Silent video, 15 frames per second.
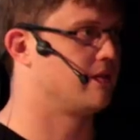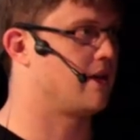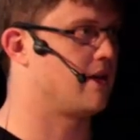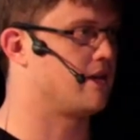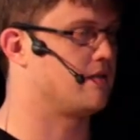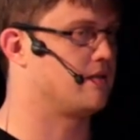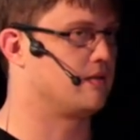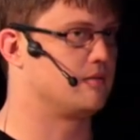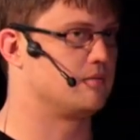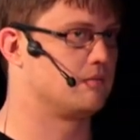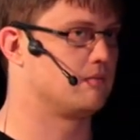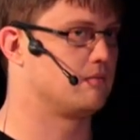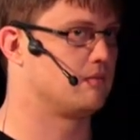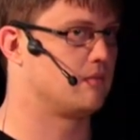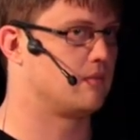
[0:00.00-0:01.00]
and
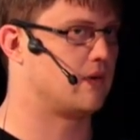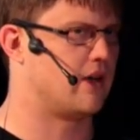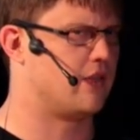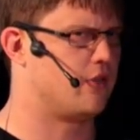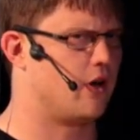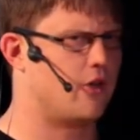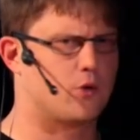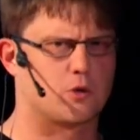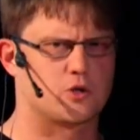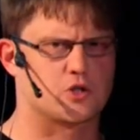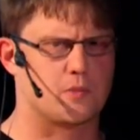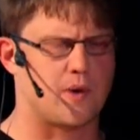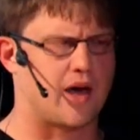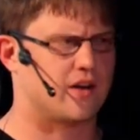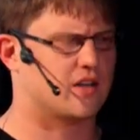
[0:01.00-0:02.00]
I thought there were
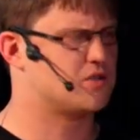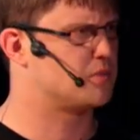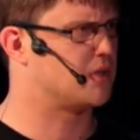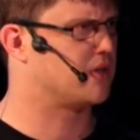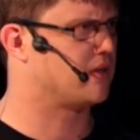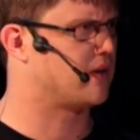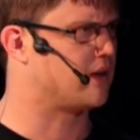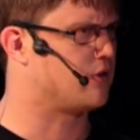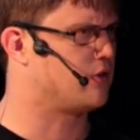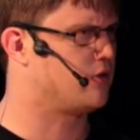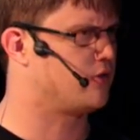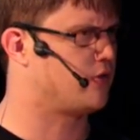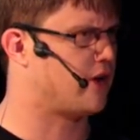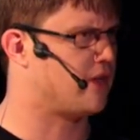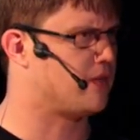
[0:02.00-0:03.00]
schematics, but I
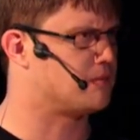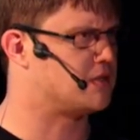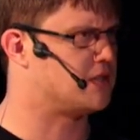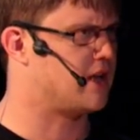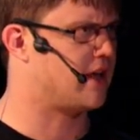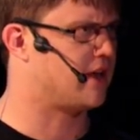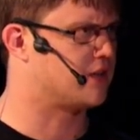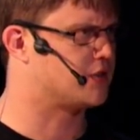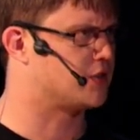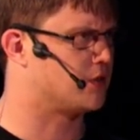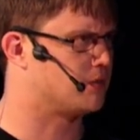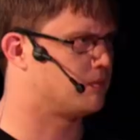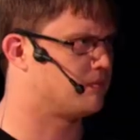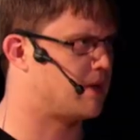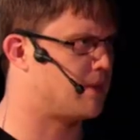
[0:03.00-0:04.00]
couldn't find them today.
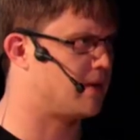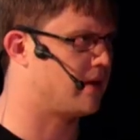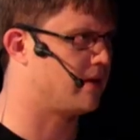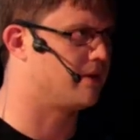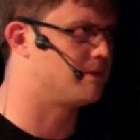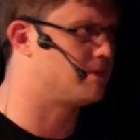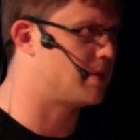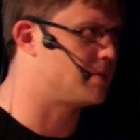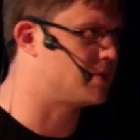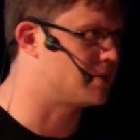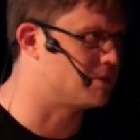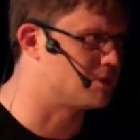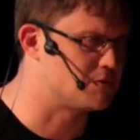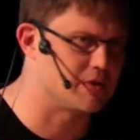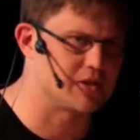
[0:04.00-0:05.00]
So maybe I, maybe
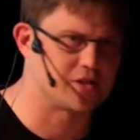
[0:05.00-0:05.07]
I was